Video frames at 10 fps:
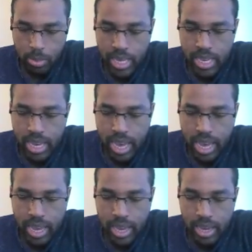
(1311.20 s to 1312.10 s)
B,
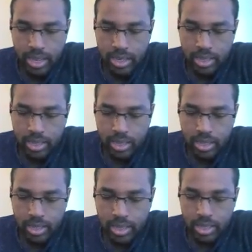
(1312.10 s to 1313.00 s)
A,
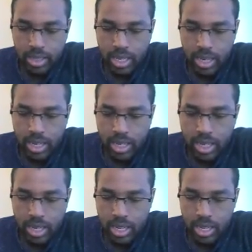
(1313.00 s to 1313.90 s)
C,
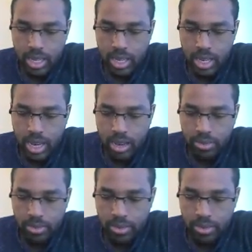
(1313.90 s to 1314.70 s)
D, E, F.